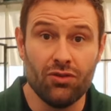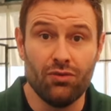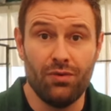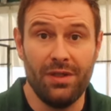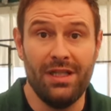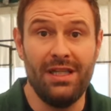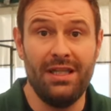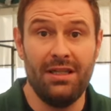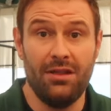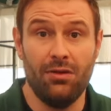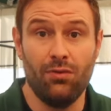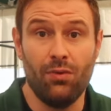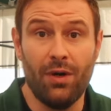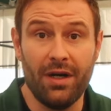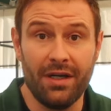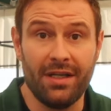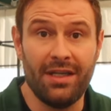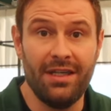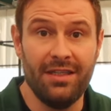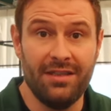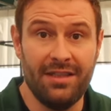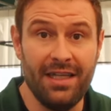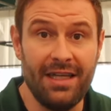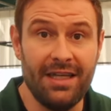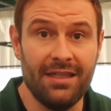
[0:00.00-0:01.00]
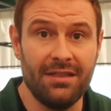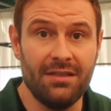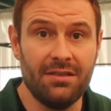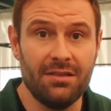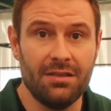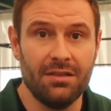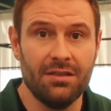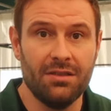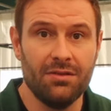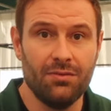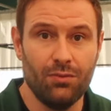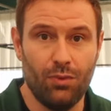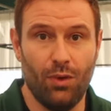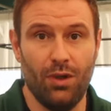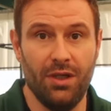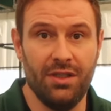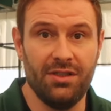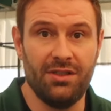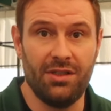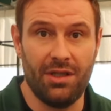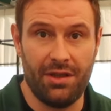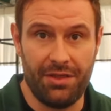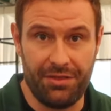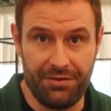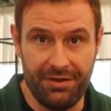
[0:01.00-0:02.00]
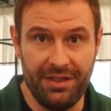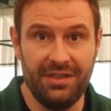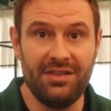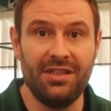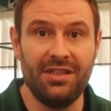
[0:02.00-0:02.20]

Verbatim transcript: So really, the work he did was three